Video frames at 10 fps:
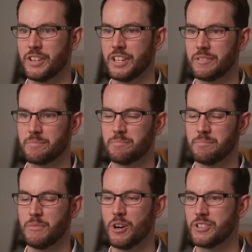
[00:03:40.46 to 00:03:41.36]
for the
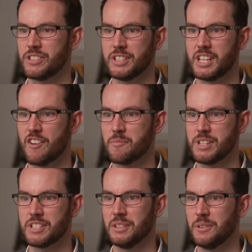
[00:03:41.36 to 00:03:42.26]
Morrison
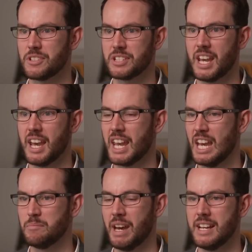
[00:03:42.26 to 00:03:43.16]
government to launch scare
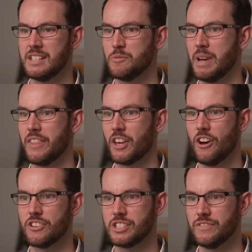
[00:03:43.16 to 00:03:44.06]
campaigns about the
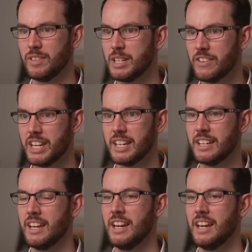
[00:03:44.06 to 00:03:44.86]
cost of living,